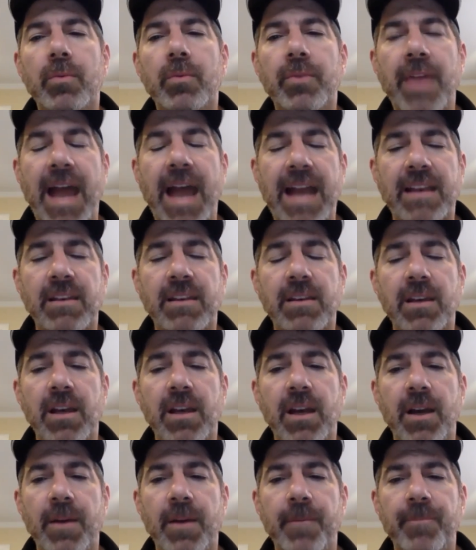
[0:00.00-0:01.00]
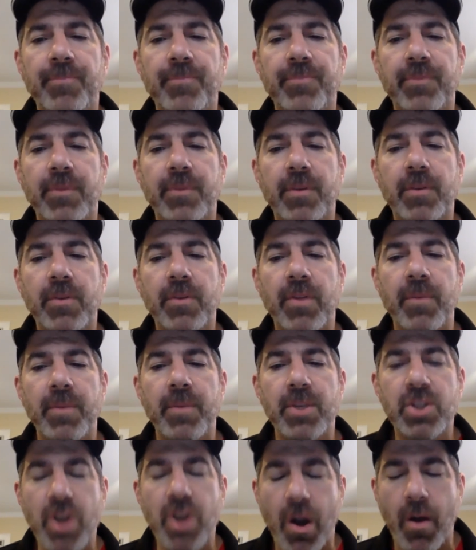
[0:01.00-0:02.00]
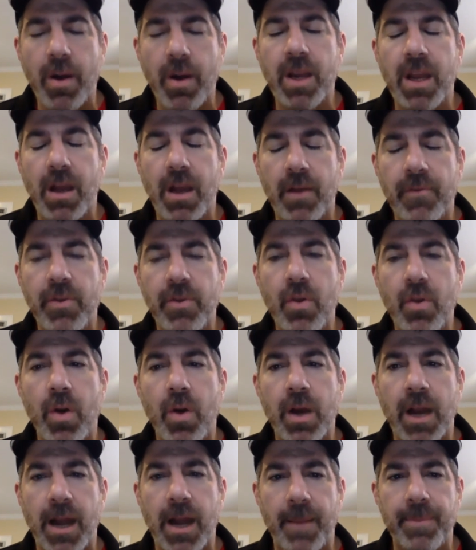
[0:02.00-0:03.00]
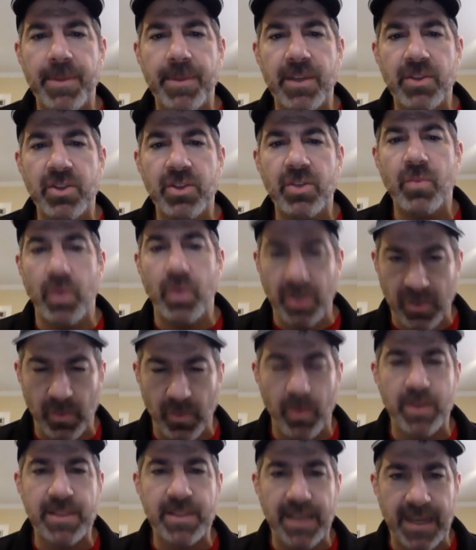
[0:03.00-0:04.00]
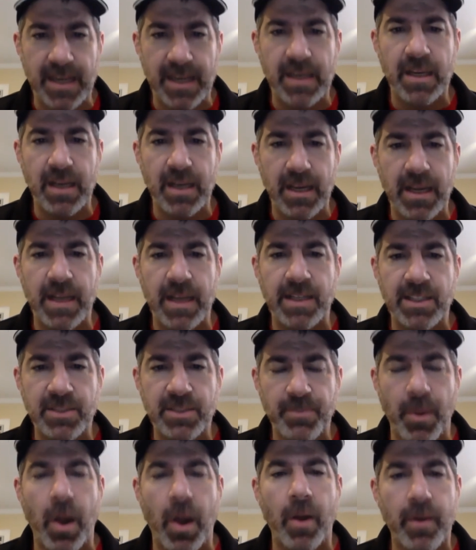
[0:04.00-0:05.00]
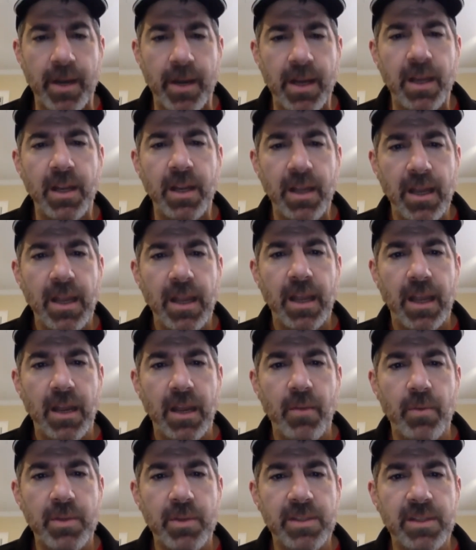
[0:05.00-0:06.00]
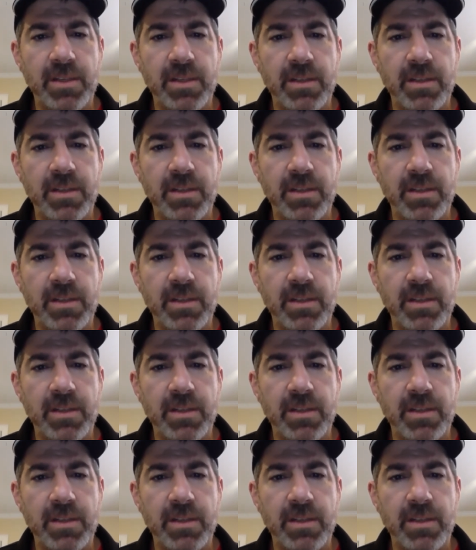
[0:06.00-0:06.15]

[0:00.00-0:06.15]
that the majority of your competition was in sparring? It was in